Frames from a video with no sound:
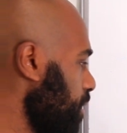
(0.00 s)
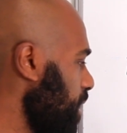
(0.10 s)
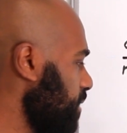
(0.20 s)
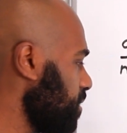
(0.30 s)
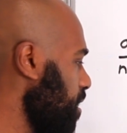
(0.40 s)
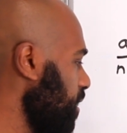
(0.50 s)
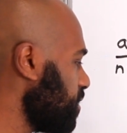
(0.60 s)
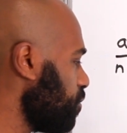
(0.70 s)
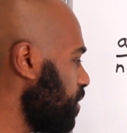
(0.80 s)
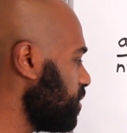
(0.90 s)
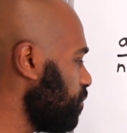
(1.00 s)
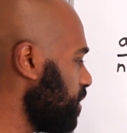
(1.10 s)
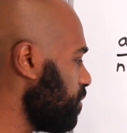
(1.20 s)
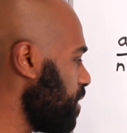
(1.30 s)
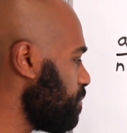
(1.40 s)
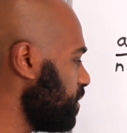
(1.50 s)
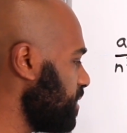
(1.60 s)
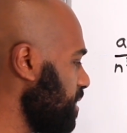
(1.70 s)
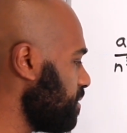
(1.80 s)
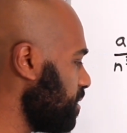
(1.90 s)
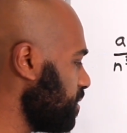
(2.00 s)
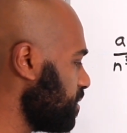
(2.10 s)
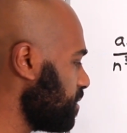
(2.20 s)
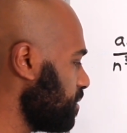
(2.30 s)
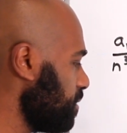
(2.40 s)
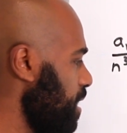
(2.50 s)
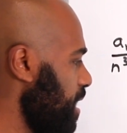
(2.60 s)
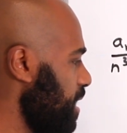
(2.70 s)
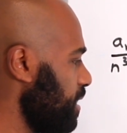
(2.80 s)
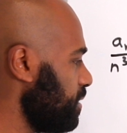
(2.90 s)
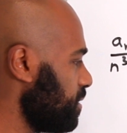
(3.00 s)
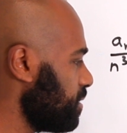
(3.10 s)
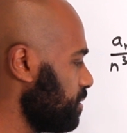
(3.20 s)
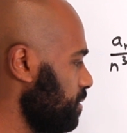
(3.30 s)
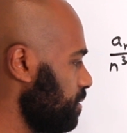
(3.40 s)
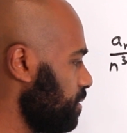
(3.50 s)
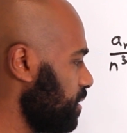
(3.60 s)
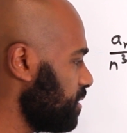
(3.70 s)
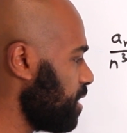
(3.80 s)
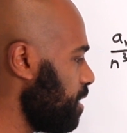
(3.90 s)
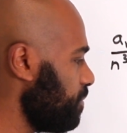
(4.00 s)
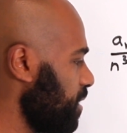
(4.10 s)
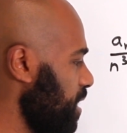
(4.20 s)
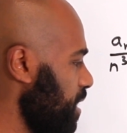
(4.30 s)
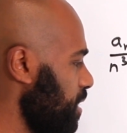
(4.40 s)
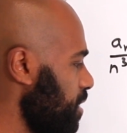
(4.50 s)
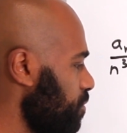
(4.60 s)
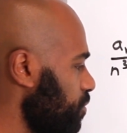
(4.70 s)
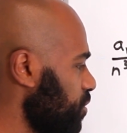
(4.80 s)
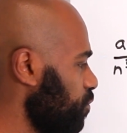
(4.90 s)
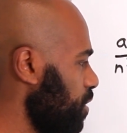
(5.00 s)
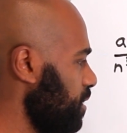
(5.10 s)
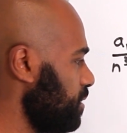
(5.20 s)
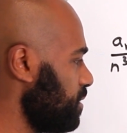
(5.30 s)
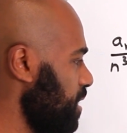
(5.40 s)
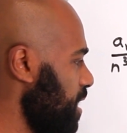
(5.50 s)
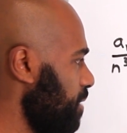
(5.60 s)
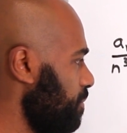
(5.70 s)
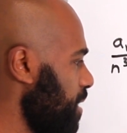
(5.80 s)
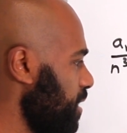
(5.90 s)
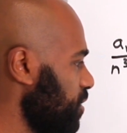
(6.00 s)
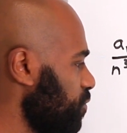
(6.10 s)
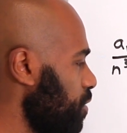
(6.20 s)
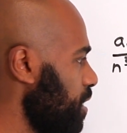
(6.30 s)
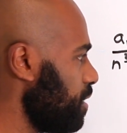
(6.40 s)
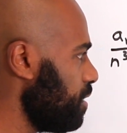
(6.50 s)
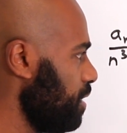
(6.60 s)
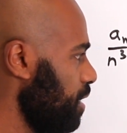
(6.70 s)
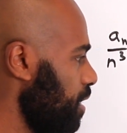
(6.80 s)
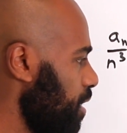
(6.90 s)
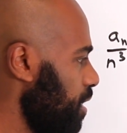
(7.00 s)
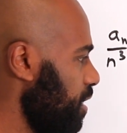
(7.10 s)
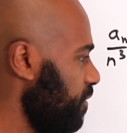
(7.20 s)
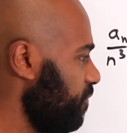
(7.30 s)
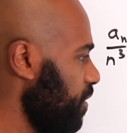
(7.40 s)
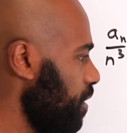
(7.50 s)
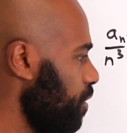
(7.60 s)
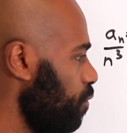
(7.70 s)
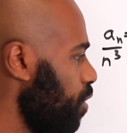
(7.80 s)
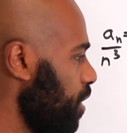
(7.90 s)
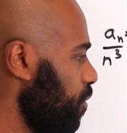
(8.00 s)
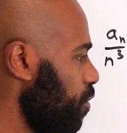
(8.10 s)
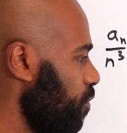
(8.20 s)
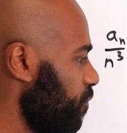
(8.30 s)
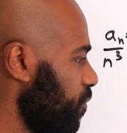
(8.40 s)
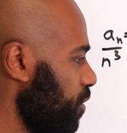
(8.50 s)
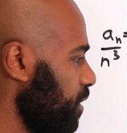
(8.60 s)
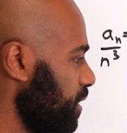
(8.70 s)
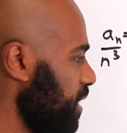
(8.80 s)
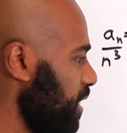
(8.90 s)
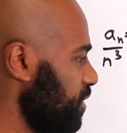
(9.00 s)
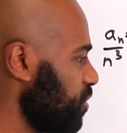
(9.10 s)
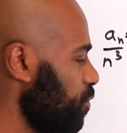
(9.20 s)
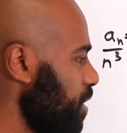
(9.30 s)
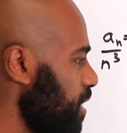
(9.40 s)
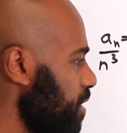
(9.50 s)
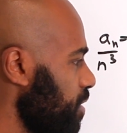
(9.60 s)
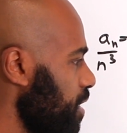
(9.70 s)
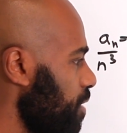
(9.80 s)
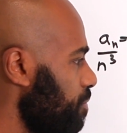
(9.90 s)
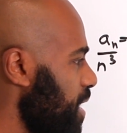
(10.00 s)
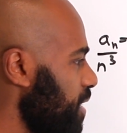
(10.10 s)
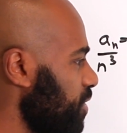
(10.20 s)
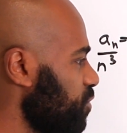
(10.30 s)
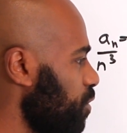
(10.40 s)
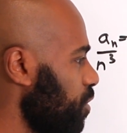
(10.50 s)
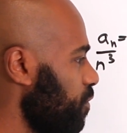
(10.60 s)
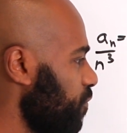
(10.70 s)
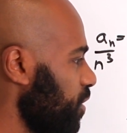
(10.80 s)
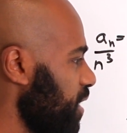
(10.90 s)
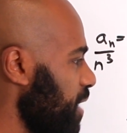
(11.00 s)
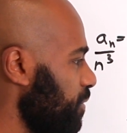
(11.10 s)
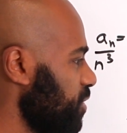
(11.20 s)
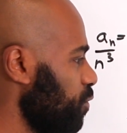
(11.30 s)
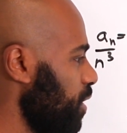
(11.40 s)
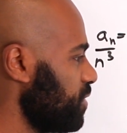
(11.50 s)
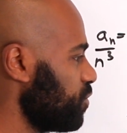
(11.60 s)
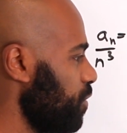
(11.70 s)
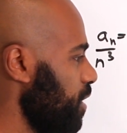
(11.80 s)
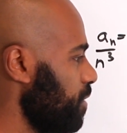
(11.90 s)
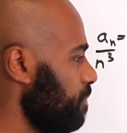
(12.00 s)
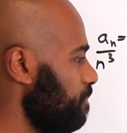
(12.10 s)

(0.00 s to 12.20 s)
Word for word: As a consequence, we can represent this as the sum k equals 1 to n minus 1 of 1 over k squared minus 1 over k plus 1 squared.